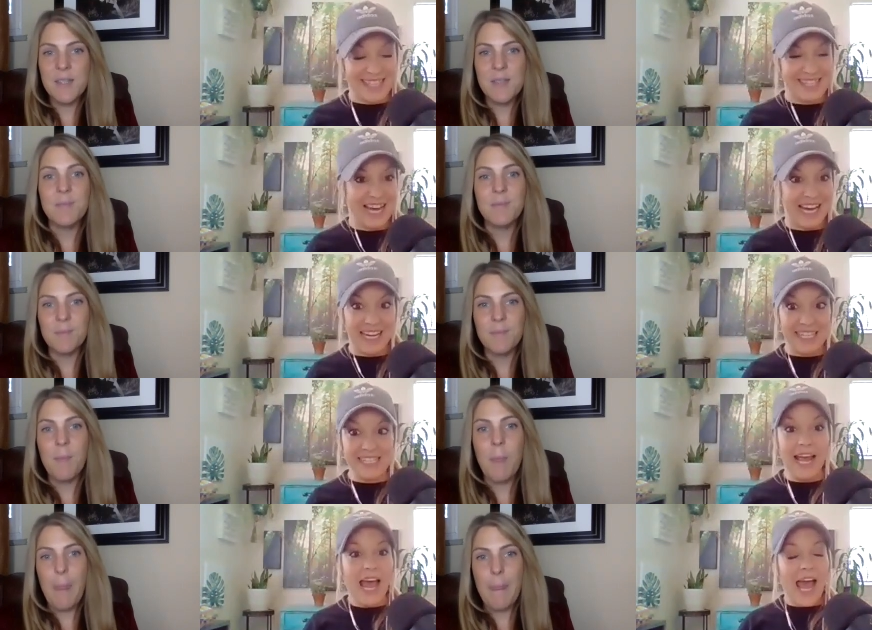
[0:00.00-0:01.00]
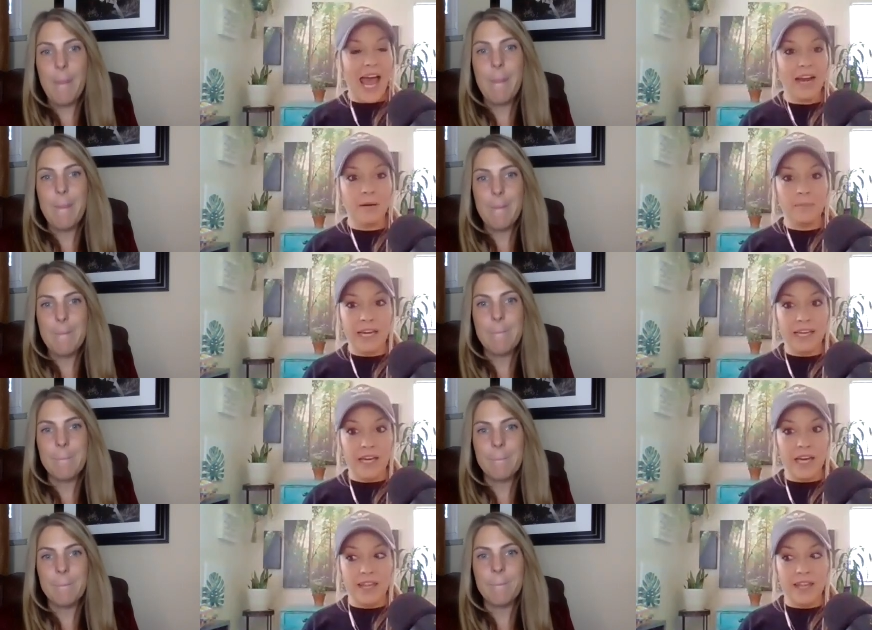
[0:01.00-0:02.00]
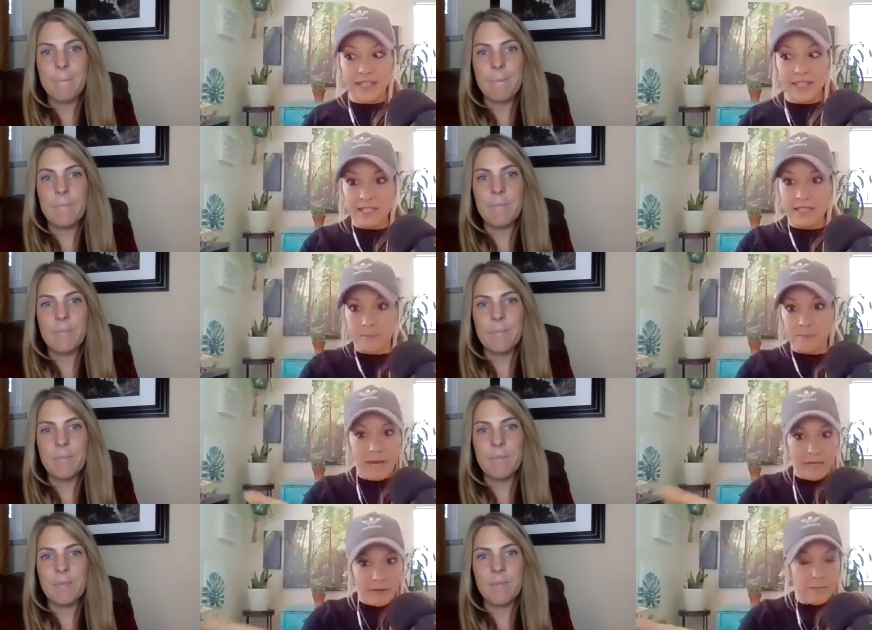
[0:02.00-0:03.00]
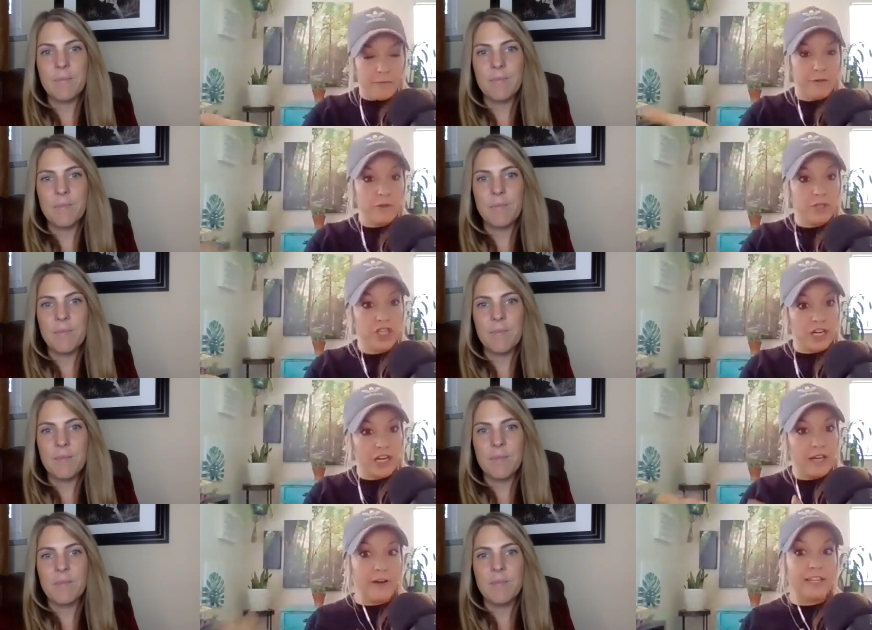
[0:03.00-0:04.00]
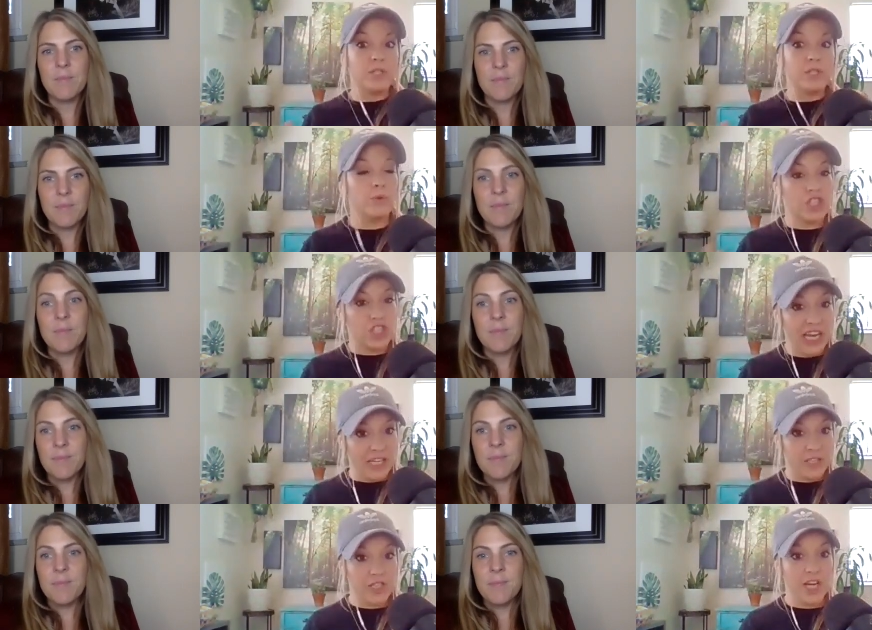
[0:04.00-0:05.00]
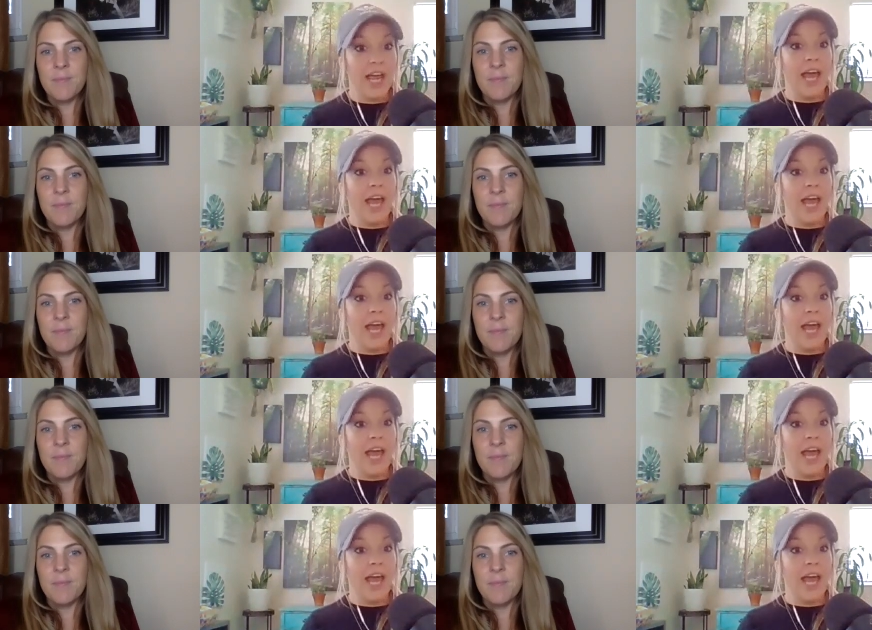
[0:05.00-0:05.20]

Speaker 1: the size. And I'm like, this is my future if I don't change.